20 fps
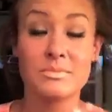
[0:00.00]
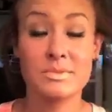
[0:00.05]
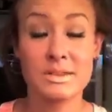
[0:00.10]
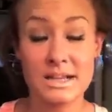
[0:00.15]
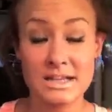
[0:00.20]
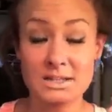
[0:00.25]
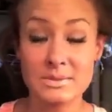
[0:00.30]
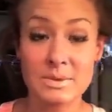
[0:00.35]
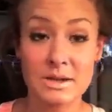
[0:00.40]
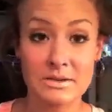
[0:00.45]

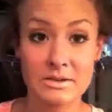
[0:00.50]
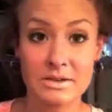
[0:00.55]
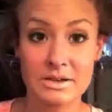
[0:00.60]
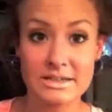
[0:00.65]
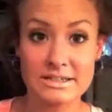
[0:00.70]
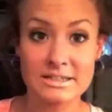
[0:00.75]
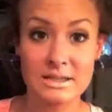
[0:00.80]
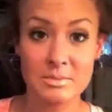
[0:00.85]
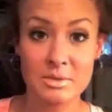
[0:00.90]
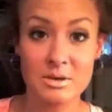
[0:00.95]
That's when I
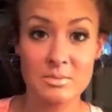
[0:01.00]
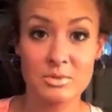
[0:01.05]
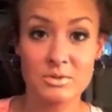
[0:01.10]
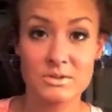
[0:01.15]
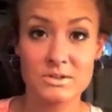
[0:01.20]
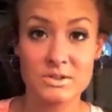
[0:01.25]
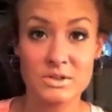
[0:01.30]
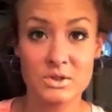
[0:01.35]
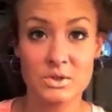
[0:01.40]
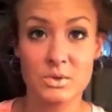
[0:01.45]
realized that people
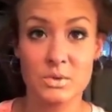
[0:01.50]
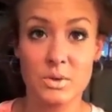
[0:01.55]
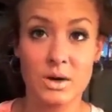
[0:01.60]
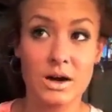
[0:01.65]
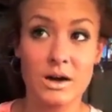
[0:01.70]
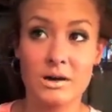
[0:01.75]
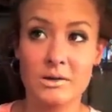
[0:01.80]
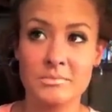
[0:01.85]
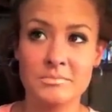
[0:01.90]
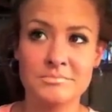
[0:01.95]
do
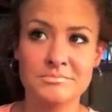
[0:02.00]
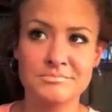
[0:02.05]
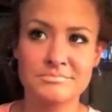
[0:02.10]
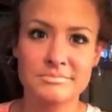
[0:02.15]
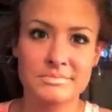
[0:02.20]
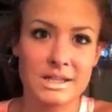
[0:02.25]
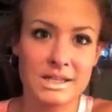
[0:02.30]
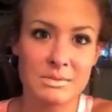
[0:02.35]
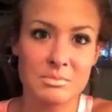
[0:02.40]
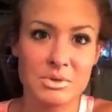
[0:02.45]

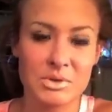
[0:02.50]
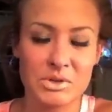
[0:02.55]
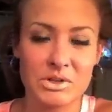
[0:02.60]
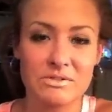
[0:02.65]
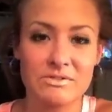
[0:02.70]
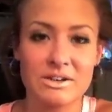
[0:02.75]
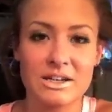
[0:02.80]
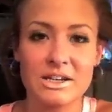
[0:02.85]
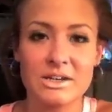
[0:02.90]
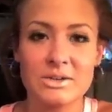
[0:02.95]
beauty
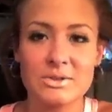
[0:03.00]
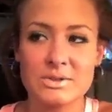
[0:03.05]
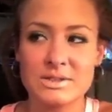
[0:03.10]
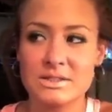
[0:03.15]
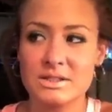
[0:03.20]
videos,